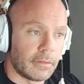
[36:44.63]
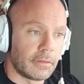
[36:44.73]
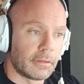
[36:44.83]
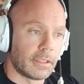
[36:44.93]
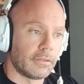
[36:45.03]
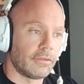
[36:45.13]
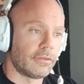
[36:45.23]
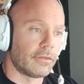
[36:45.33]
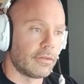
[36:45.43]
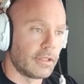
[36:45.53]
Okay,
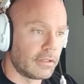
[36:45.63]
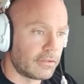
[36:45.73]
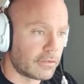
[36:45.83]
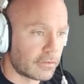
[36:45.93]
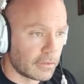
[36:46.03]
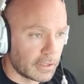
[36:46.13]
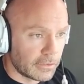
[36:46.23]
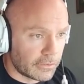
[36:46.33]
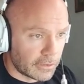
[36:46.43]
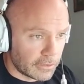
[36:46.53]
so this
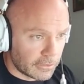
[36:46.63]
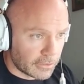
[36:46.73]
is